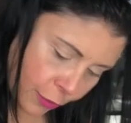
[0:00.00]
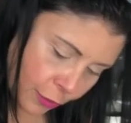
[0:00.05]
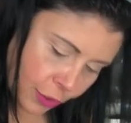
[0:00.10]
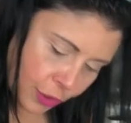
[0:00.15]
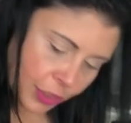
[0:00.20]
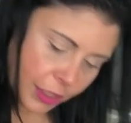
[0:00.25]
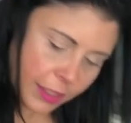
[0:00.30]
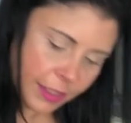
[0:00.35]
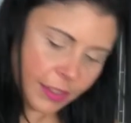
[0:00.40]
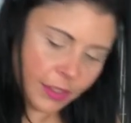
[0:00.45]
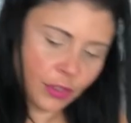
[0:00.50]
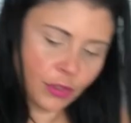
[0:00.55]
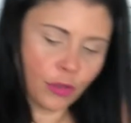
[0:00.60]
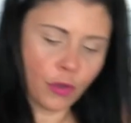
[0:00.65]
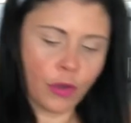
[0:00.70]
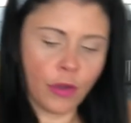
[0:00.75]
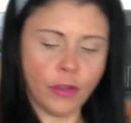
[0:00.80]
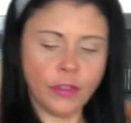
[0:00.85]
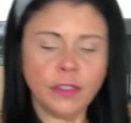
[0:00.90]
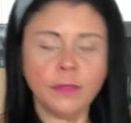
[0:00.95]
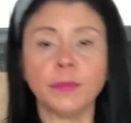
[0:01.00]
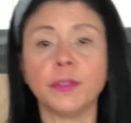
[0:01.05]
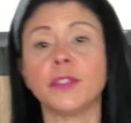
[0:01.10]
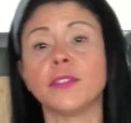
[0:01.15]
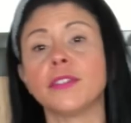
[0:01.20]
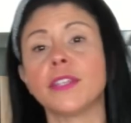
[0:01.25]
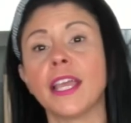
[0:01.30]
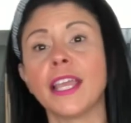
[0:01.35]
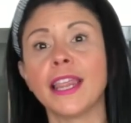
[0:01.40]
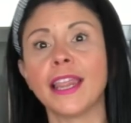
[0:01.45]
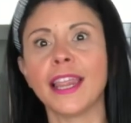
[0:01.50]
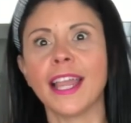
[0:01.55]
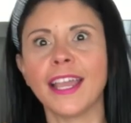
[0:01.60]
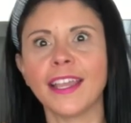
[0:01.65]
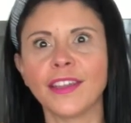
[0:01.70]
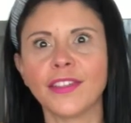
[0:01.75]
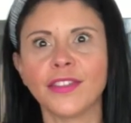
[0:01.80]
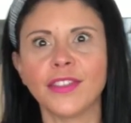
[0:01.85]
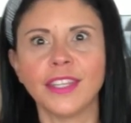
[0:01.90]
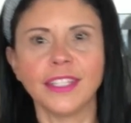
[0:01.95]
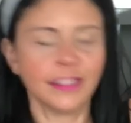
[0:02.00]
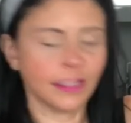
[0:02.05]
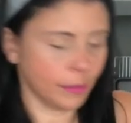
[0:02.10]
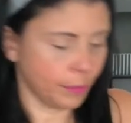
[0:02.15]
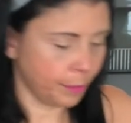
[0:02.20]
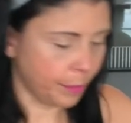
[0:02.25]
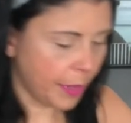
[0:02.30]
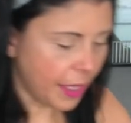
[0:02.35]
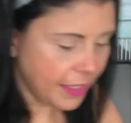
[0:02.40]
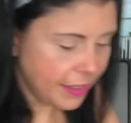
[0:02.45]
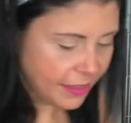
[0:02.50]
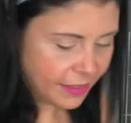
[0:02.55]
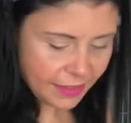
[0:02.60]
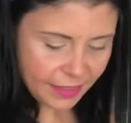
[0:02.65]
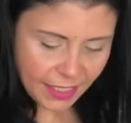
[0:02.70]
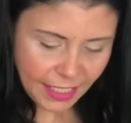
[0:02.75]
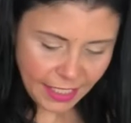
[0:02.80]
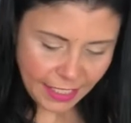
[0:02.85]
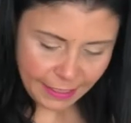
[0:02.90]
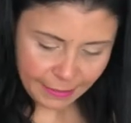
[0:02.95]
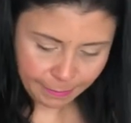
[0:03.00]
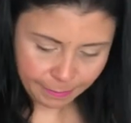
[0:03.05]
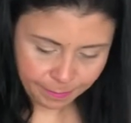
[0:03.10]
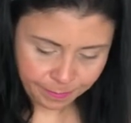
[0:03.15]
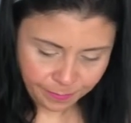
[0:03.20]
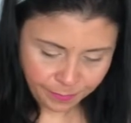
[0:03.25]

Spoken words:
chili sauce because I like things spicy.